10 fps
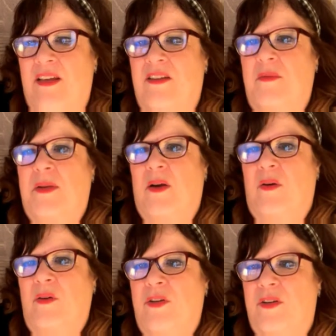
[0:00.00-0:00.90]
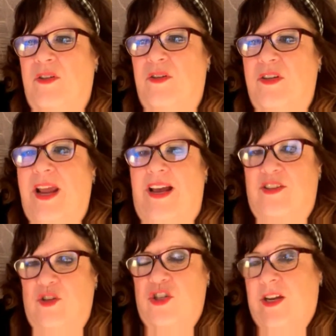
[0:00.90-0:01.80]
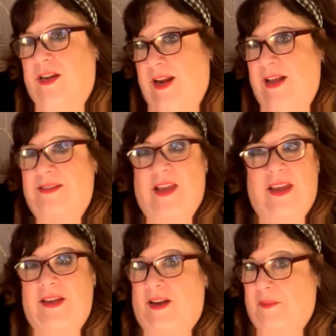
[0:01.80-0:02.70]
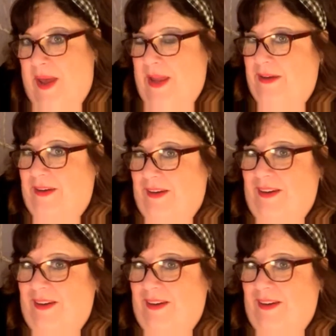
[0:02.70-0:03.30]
to be older. So yeah, so she can essay young men.